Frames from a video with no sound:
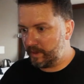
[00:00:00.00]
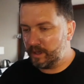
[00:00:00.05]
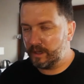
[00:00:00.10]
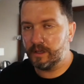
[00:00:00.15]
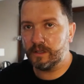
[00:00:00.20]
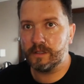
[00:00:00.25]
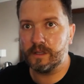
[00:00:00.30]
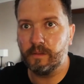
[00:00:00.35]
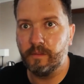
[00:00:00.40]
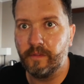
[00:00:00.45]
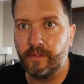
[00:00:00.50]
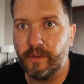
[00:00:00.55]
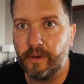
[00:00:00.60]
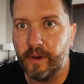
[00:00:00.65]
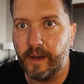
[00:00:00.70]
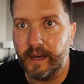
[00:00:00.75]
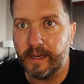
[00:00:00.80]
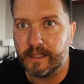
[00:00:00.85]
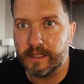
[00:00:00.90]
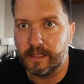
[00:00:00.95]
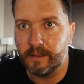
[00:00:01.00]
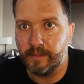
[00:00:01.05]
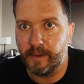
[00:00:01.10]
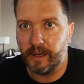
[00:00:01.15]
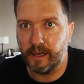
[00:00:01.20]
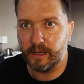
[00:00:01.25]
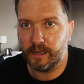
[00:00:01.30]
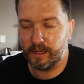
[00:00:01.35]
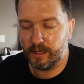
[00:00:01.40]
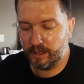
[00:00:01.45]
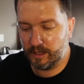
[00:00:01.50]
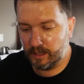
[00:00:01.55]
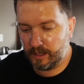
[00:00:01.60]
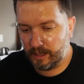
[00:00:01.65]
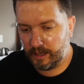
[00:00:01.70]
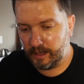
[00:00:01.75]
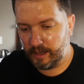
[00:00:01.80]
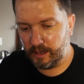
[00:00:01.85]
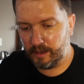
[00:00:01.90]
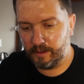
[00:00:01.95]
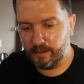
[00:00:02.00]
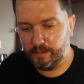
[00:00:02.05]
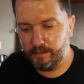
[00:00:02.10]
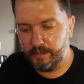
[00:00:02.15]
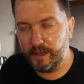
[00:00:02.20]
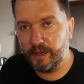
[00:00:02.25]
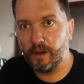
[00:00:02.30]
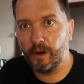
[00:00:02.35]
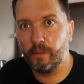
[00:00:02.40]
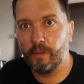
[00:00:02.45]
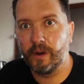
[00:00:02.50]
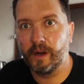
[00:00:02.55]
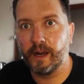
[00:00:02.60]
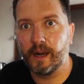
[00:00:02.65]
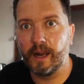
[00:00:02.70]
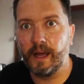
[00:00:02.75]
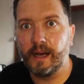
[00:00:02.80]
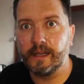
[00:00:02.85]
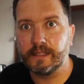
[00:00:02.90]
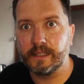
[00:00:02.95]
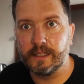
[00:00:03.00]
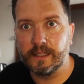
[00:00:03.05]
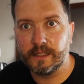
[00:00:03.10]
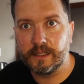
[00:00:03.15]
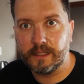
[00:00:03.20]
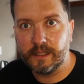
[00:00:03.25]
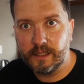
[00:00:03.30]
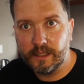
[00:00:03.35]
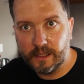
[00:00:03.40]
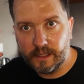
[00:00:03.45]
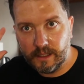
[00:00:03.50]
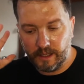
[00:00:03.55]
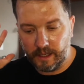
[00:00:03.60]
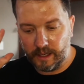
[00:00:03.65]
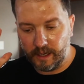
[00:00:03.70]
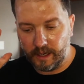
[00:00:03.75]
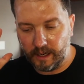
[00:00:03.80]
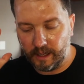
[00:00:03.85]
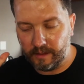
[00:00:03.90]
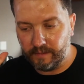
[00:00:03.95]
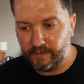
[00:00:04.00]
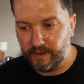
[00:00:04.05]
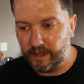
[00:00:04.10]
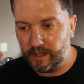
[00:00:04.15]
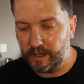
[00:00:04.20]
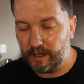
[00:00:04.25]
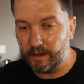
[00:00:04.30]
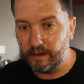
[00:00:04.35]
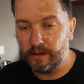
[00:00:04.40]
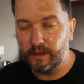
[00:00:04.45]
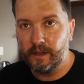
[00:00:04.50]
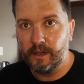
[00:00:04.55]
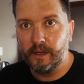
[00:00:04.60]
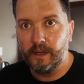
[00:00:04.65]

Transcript: Some of you asked about me not wearing glasses in another video.